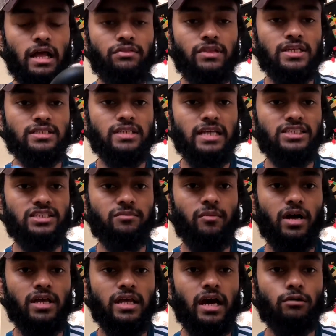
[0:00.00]
this HDMI
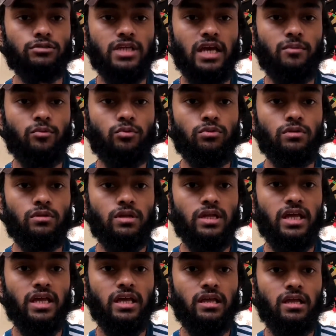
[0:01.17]
out cable here,